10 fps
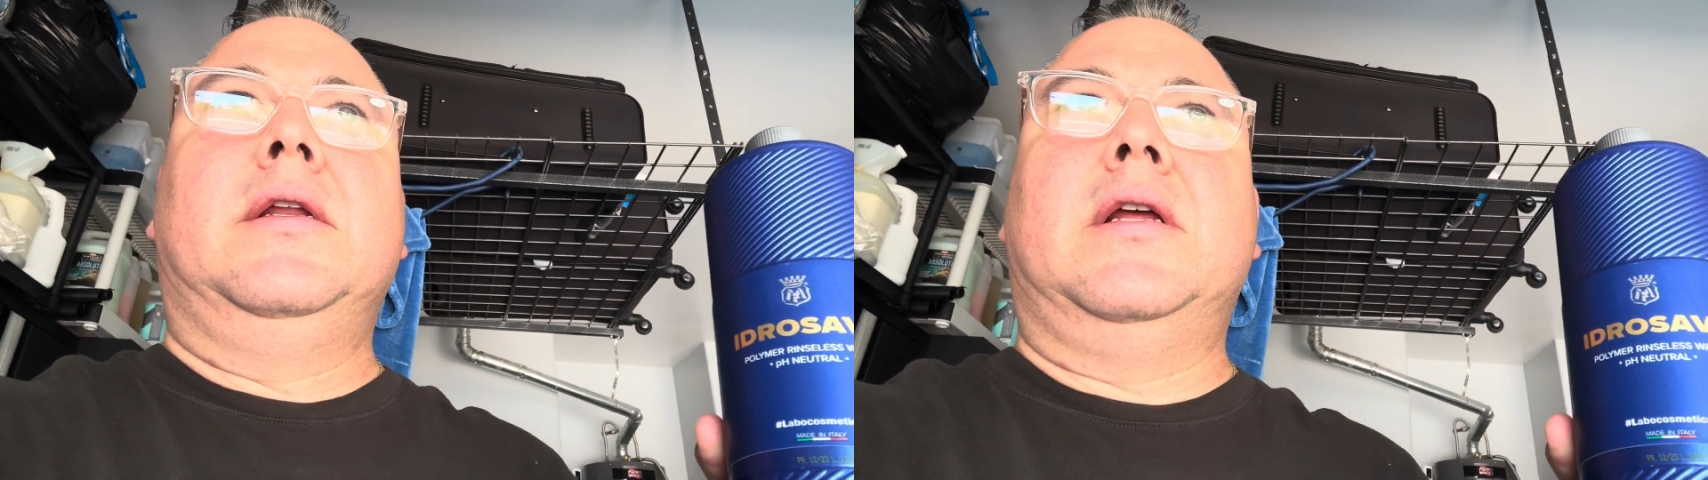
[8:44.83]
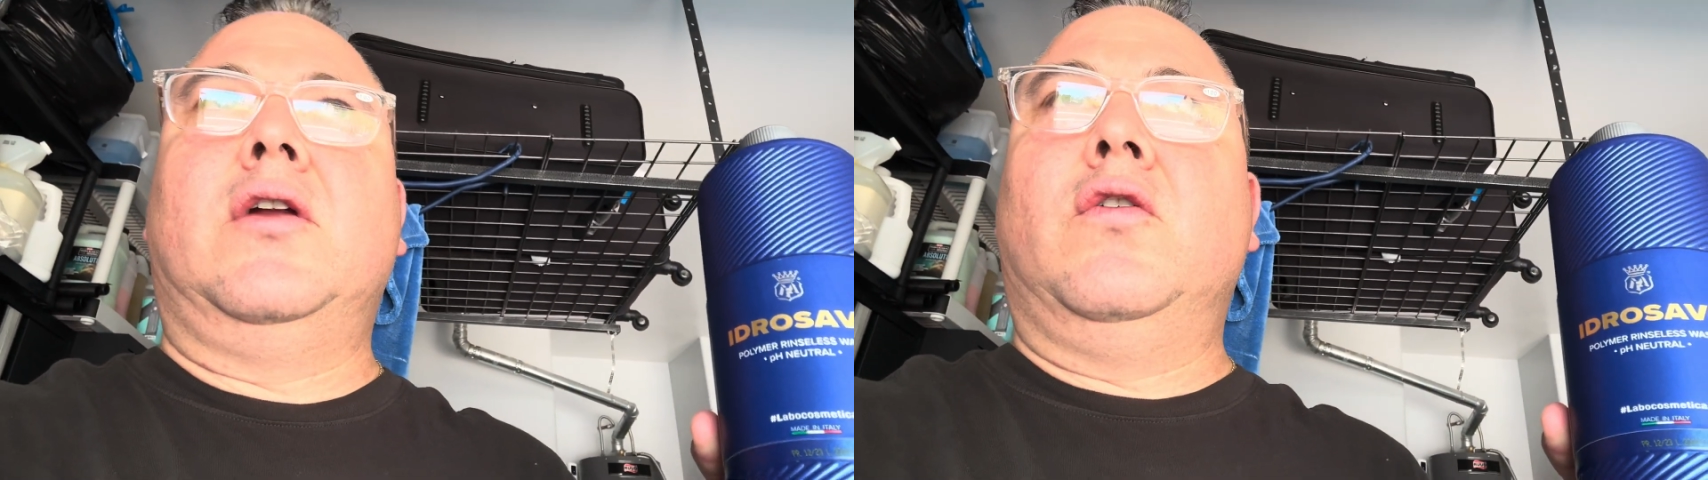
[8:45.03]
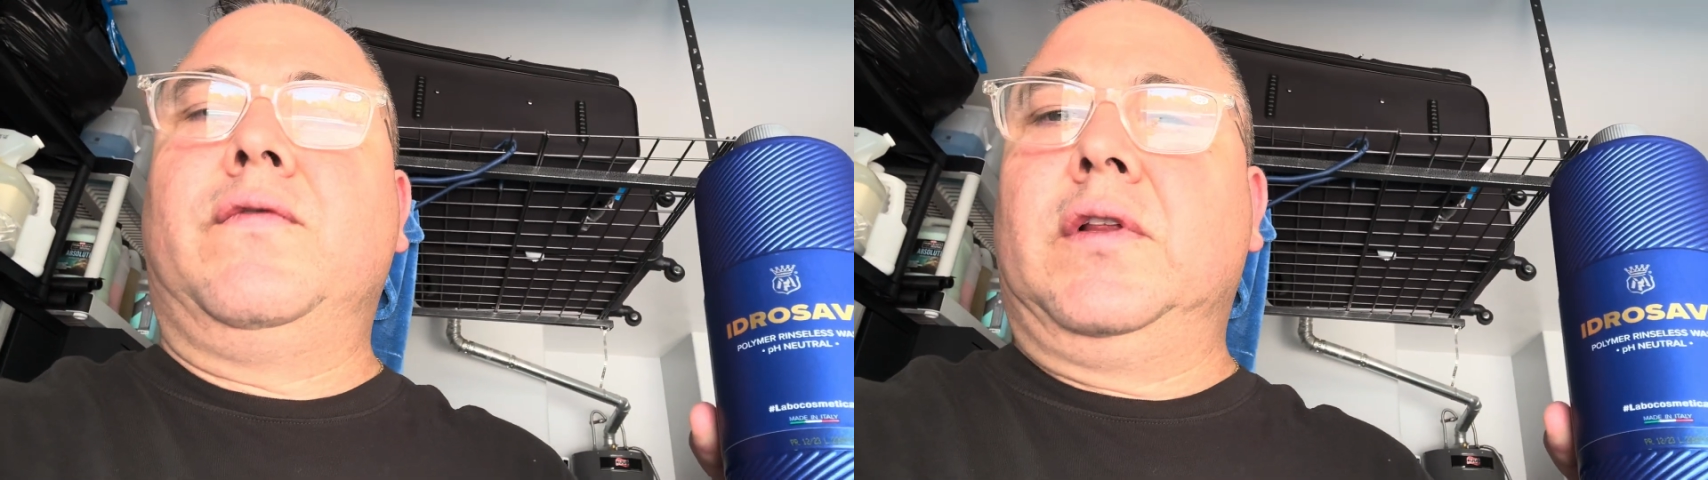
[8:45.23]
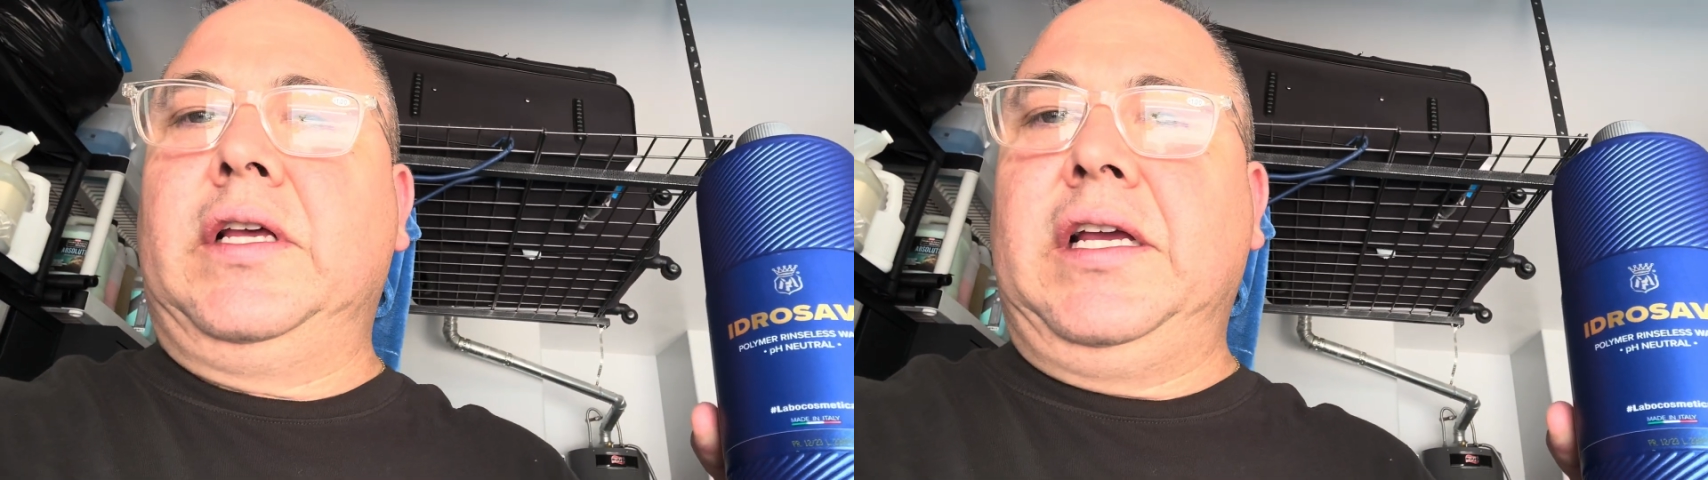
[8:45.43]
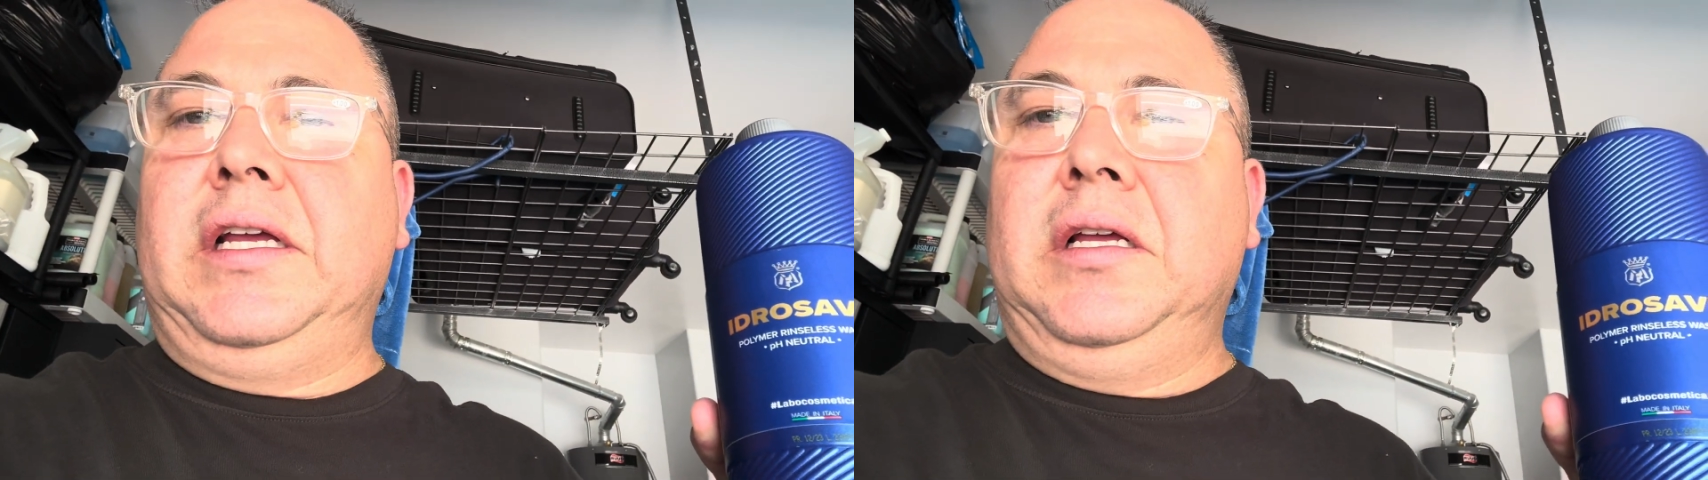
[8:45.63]
Not
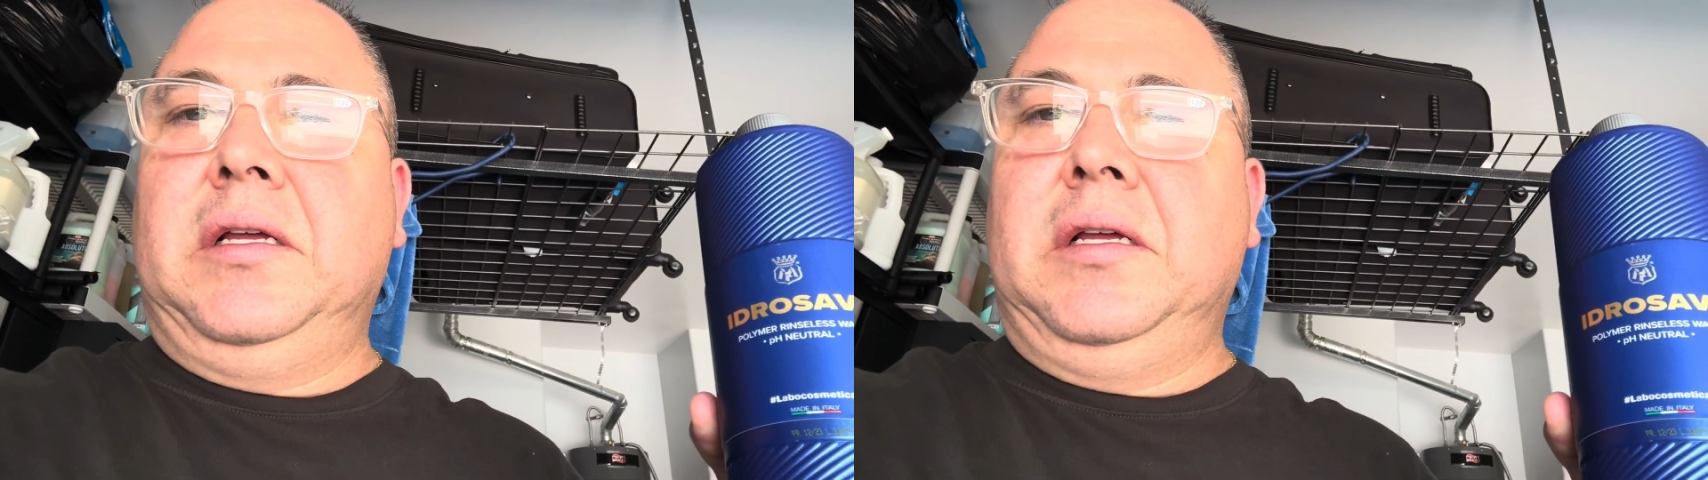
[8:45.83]
overly